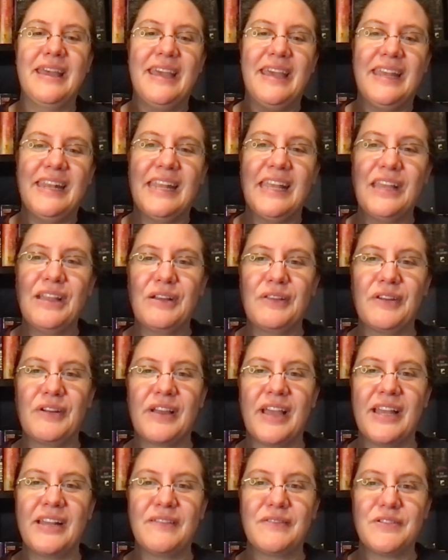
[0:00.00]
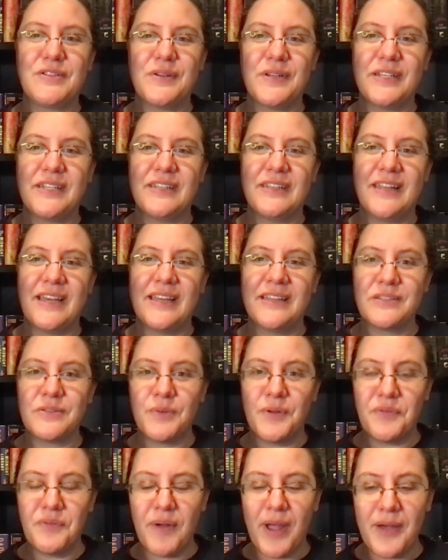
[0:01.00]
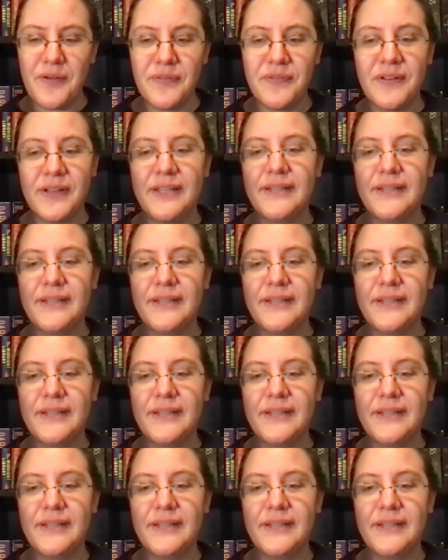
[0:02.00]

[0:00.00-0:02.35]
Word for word: and here they're kind of treated as riffraff.